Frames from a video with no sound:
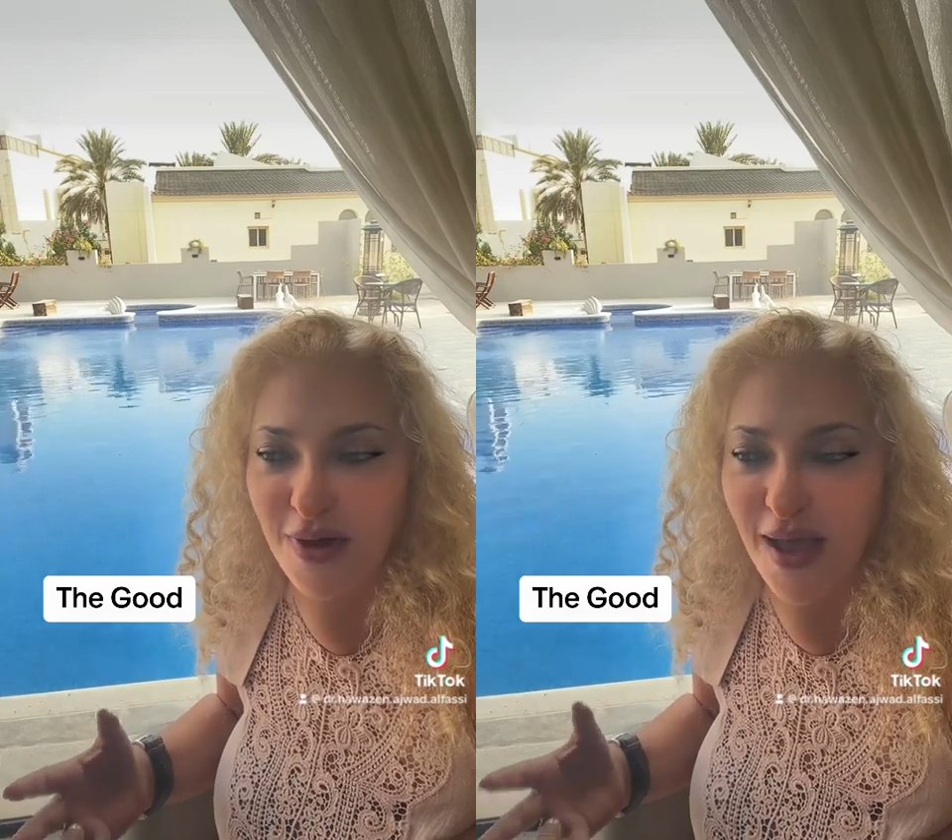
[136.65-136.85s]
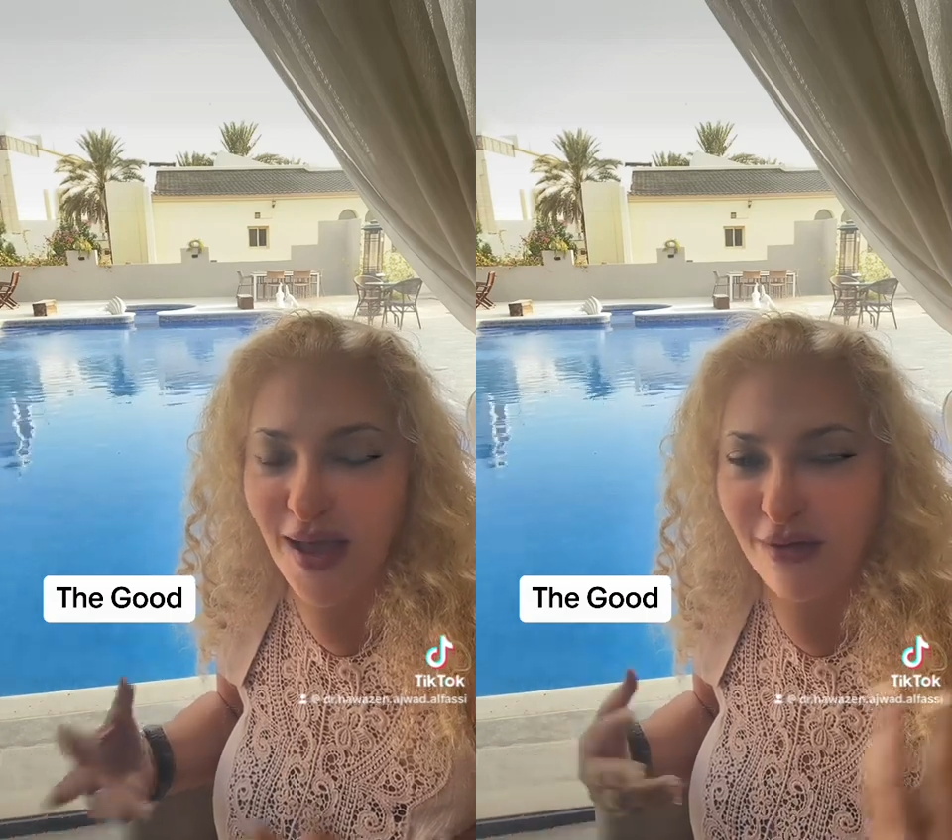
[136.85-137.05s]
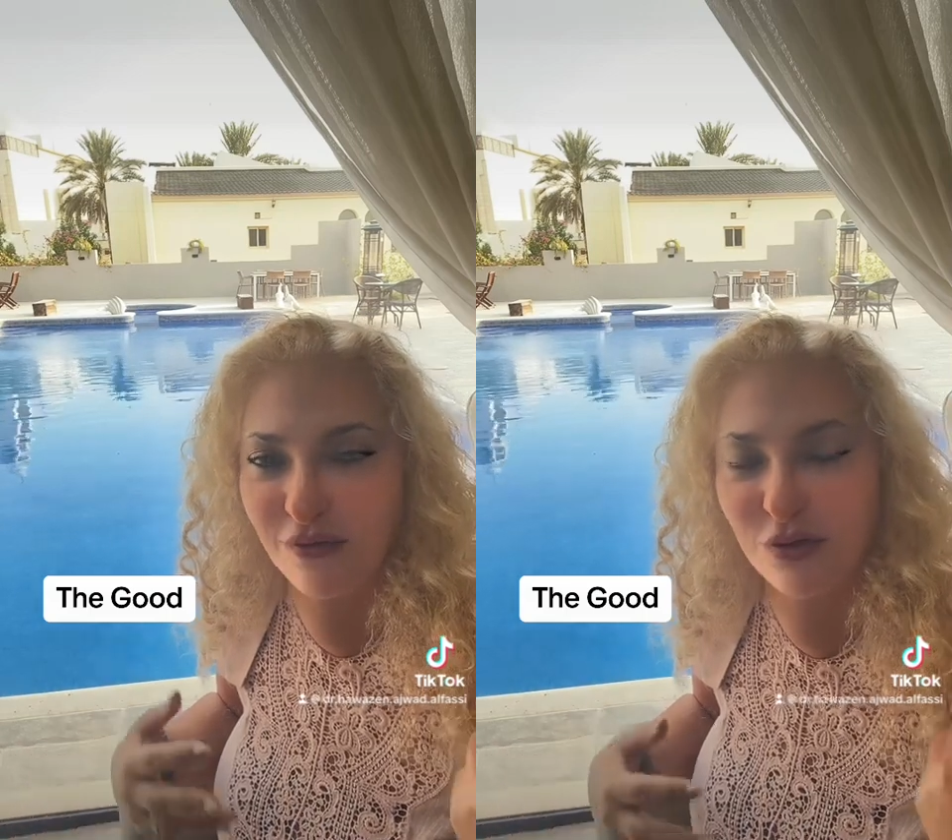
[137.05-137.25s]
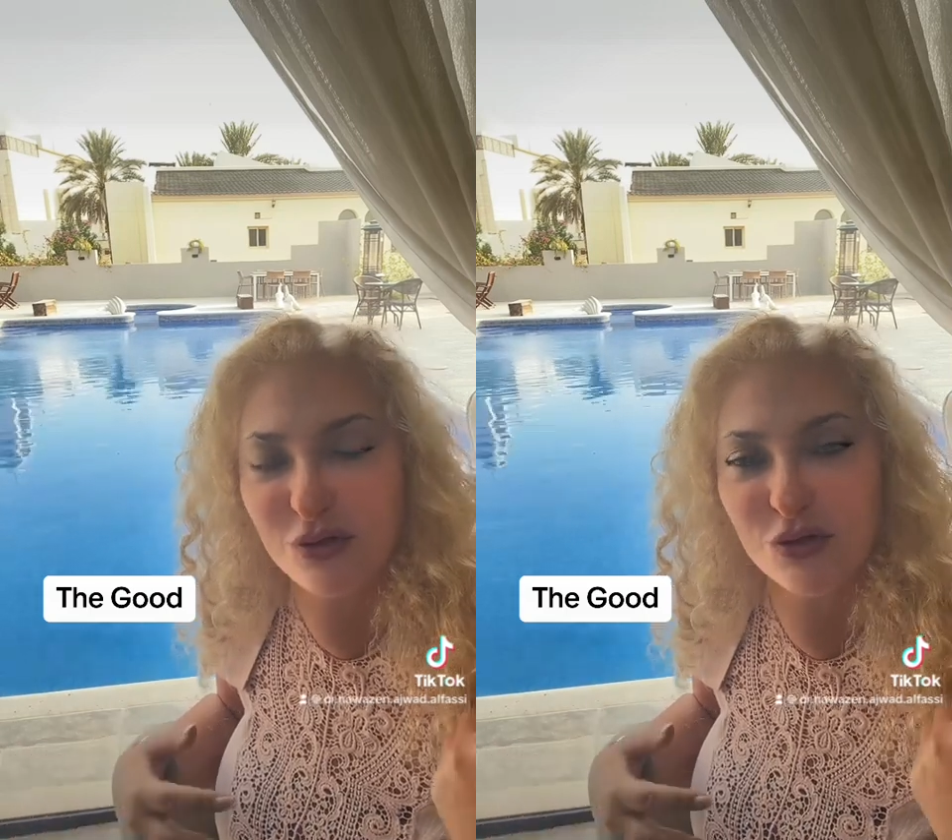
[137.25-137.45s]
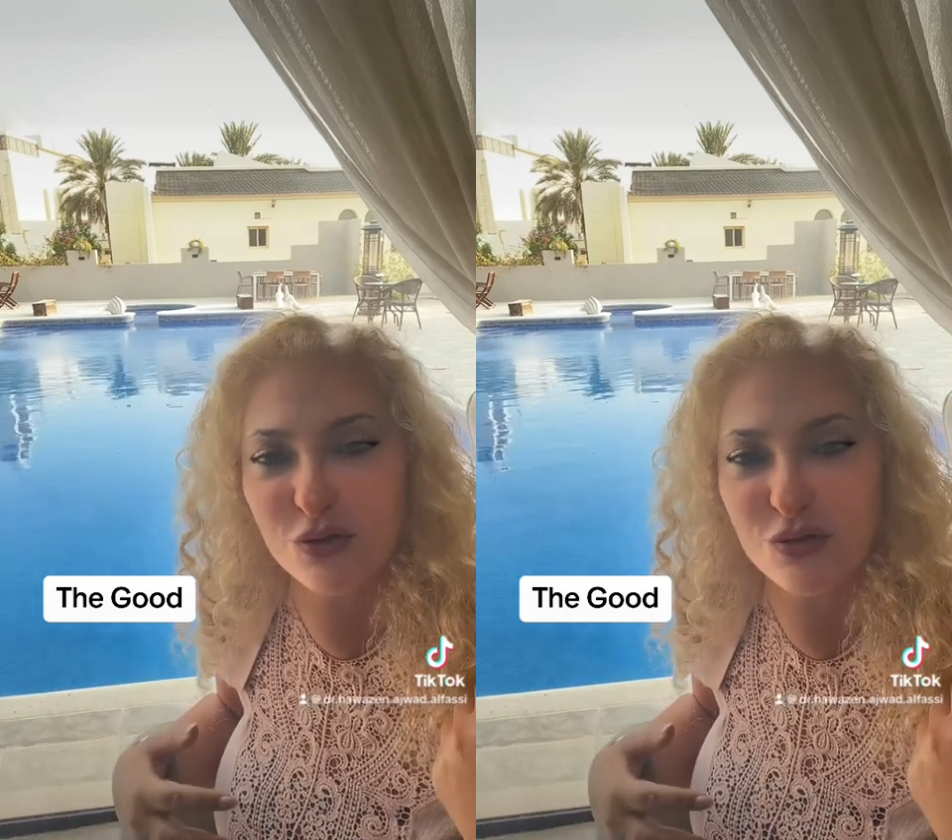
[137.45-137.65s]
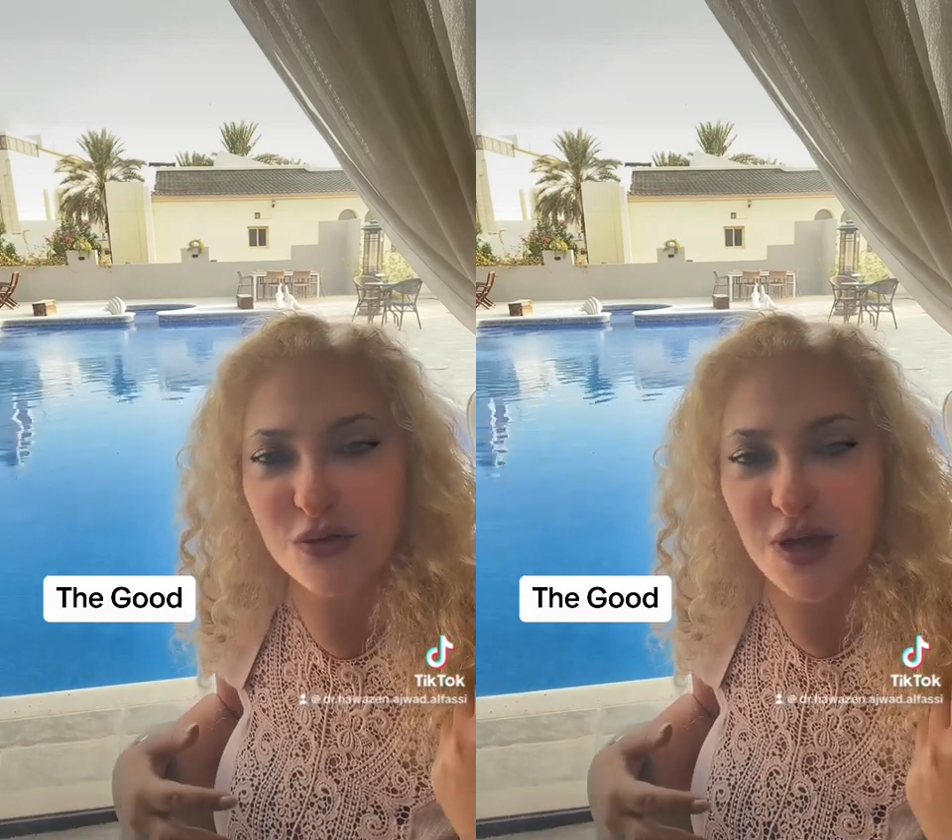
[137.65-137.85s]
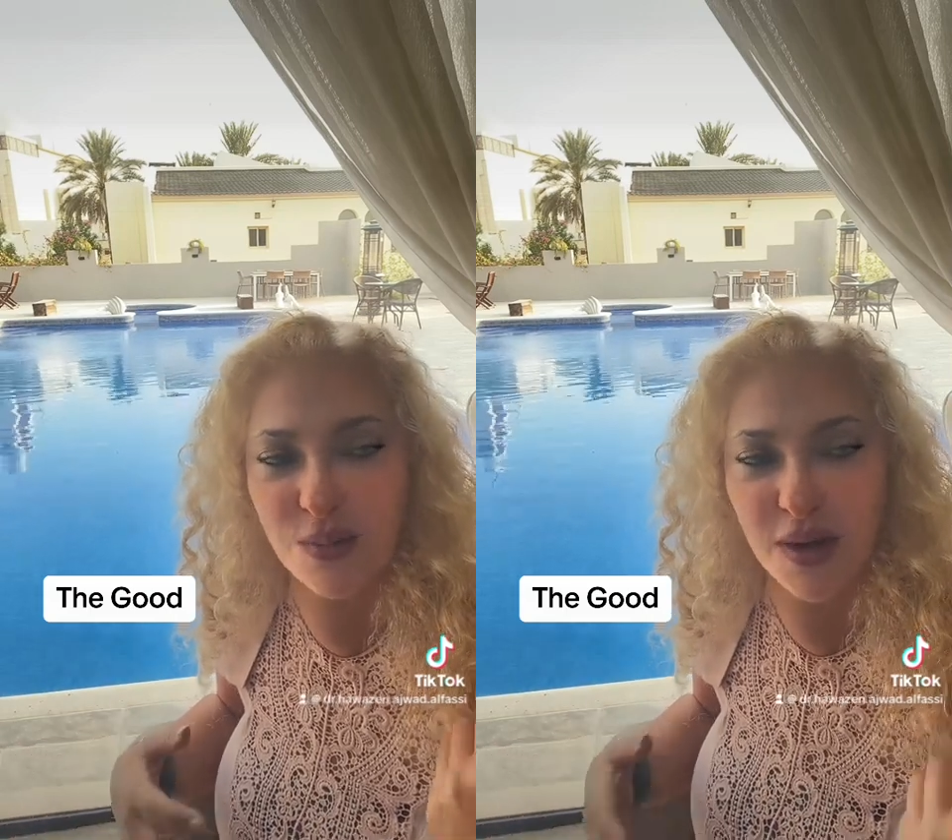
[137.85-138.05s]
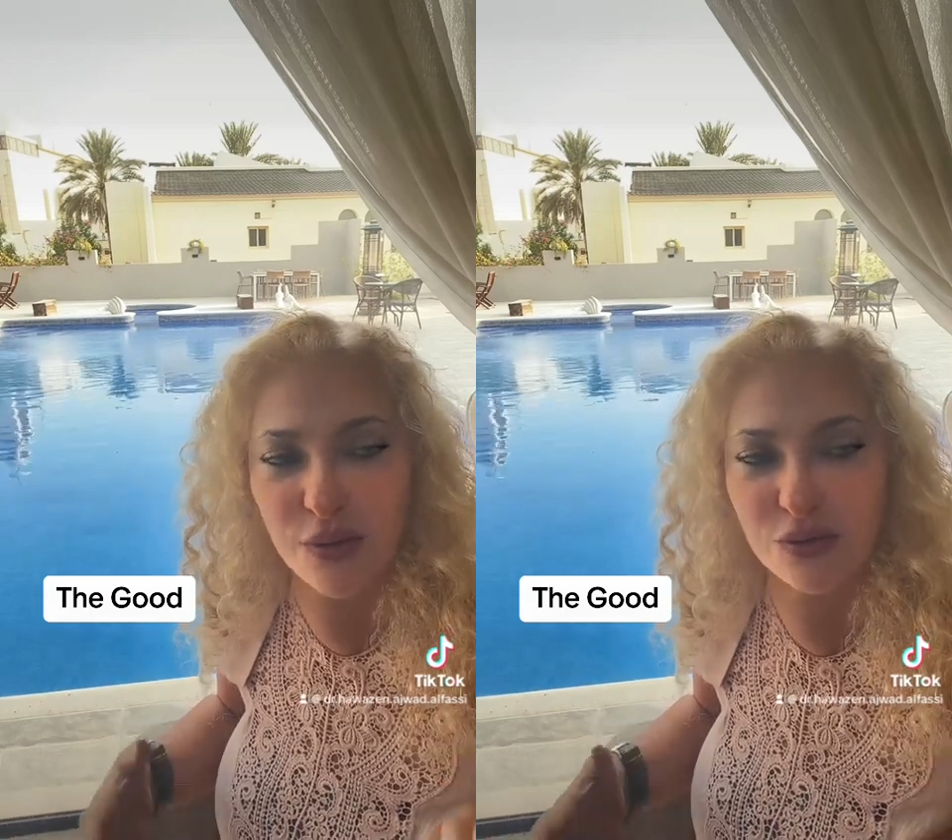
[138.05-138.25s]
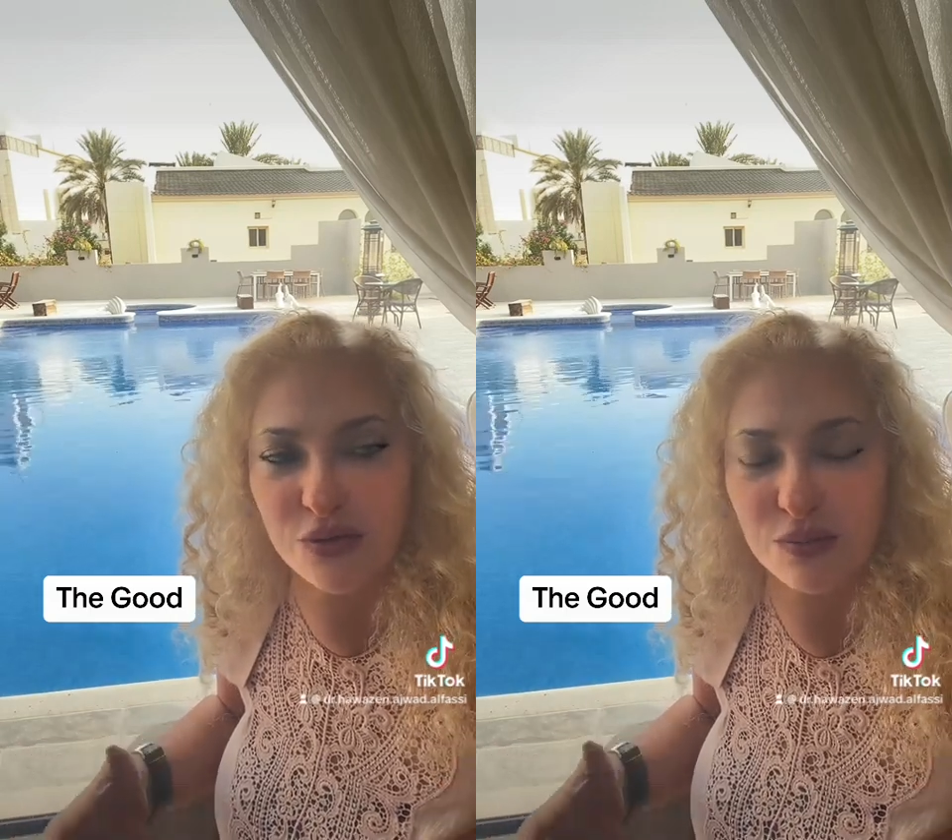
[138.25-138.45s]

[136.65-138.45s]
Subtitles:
have good news about